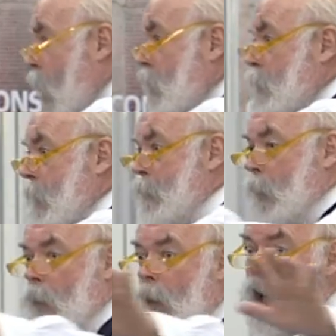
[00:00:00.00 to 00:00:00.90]
the
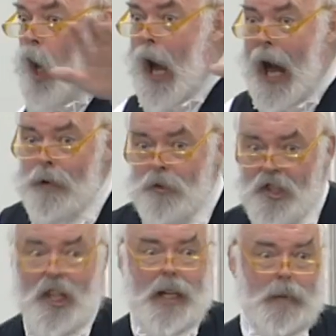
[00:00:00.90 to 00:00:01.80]
people
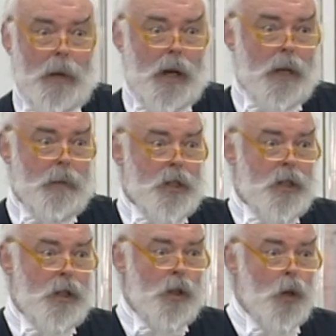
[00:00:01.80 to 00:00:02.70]
outside Parliament
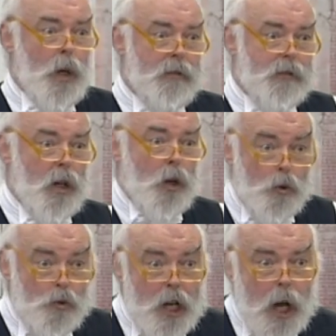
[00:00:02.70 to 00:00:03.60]
who, have, who
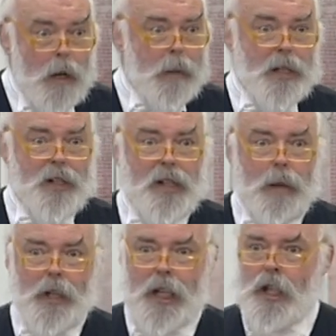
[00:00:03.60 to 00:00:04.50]
know about a
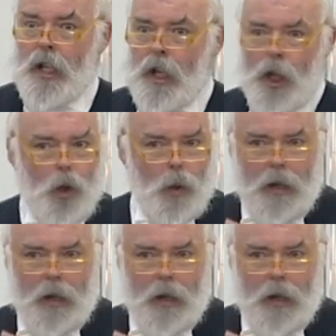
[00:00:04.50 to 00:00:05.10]
subject, who